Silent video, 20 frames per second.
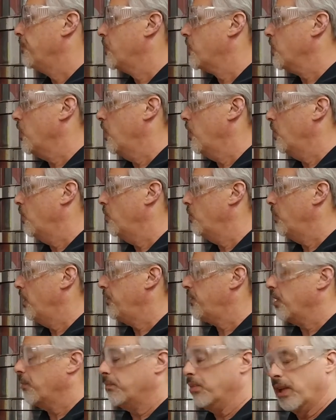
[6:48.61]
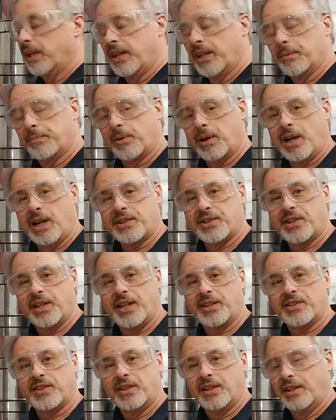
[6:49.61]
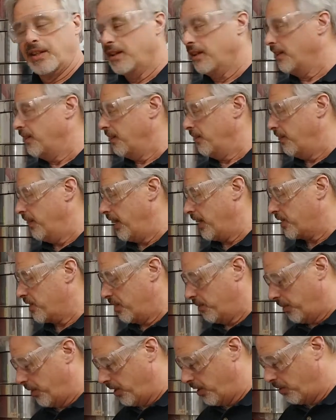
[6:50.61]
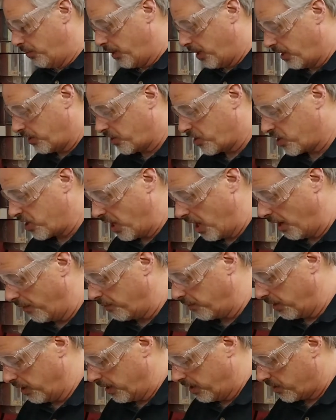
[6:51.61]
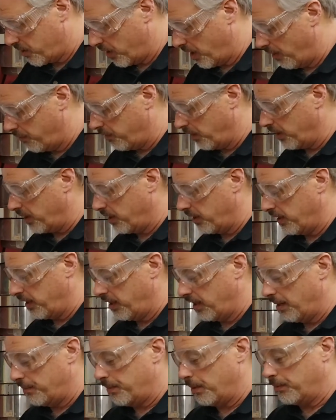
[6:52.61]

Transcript: So we've completed the process. Next thing we do, we safely, safely clean up.